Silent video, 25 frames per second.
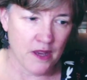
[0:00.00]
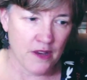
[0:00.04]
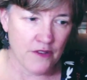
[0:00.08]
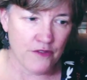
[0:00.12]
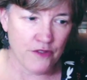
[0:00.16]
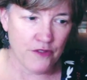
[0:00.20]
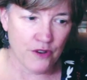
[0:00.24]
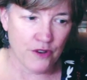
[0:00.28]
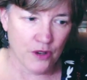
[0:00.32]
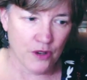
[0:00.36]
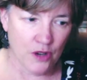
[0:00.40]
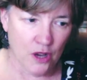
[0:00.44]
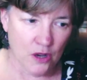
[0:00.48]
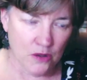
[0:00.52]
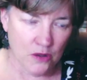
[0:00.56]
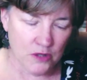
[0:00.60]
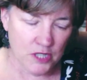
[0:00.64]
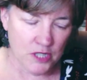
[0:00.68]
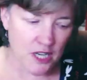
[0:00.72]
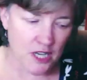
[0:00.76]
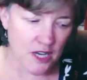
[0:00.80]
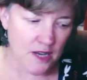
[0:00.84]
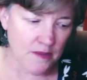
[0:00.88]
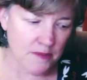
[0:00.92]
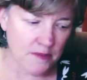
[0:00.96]
for a long
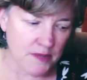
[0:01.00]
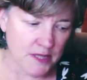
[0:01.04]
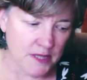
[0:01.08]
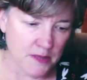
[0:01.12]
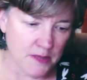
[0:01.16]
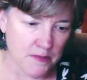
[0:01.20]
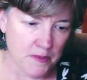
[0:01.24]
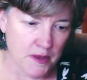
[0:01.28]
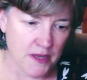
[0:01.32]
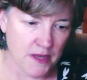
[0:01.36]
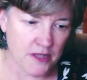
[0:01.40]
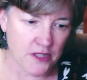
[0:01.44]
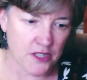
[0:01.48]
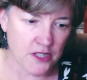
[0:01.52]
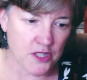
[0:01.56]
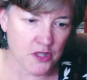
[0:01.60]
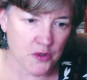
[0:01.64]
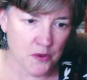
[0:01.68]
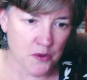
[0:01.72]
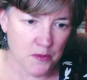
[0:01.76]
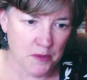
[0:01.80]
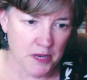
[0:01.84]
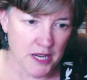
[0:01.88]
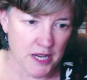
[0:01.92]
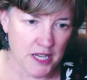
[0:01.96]
time there's been
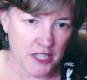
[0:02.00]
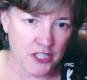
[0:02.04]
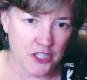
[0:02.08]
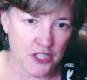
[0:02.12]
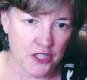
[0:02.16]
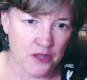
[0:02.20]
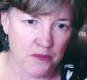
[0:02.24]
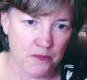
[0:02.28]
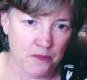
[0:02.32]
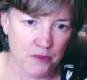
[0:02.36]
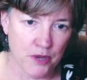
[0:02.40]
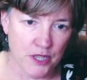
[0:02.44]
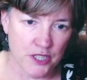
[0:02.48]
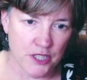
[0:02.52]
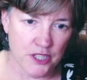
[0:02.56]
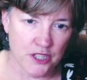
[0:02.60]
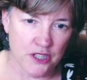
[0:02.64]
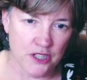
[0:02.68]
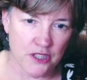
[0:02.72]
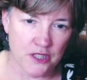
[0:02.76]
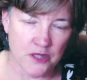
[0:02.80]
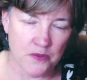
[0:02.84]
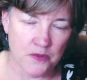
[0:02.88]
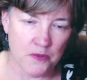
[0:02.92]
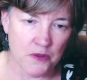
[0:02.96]
discrimination and
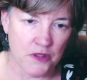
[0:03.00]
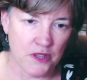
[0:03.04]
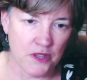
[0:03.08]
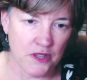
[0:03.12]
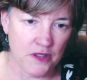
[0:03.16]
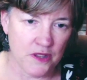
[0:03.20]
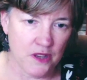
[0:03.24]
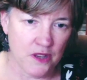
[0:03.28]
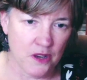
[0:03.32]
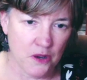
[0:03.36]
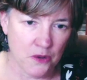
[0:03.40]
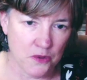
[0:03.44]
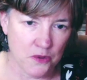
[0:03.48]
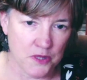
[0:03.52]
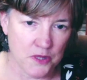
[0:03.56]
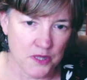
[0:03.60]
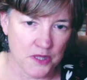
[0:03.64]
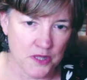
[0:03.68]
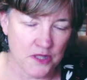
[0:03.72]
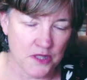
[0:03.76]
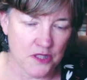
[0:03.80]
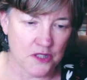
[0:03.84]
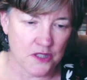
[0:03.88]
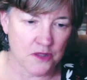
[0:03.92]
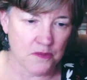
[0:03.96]
prejudice within the health
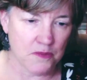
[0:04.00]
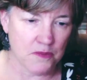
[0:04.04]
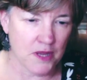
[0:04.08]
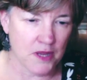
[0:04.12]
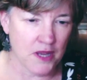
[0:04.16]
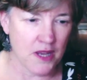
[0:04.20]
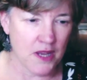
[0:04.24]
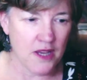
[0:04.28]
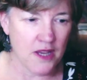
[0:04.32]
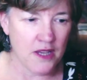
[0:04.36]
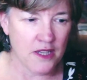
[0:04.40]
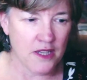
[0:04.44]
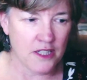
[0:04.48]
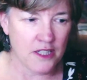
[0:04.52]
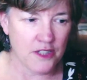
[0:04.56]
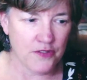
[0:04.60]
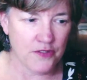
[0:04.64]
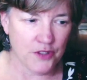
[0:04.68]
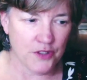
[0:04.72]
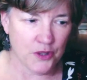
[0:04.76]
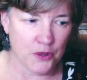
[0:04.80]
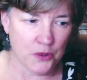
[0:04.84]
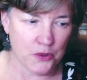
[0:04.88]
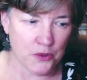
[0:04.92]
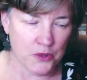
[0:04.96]
system,
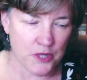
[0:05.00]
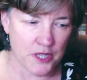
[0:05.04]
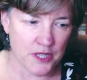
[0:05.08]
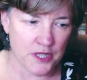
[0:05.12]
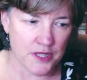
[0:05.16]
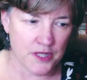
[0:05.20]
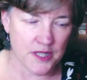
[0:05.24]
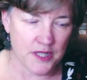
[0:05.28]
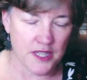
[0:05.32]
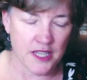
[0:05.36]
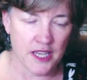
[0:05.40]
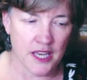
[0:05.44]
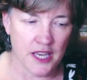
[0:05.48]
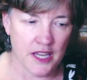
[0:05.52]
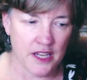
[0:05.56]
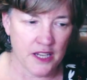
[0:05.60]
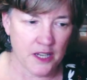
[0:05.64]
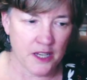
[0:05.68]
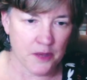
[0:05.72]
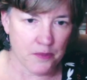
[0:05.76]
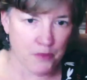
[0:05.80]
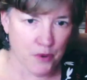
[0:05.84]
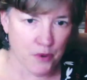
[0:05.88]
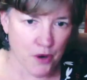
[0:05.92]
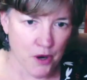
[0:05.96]
difficulties in getting
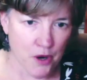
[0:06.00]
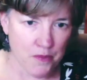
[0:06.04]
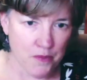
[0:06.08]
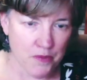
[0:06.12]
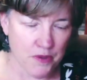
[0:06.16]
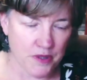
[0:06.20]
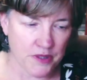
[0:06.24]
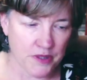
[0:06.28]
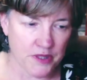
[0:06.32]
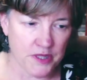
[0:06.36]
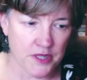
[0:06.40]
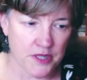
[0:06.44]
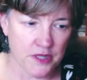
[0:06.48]
appropriate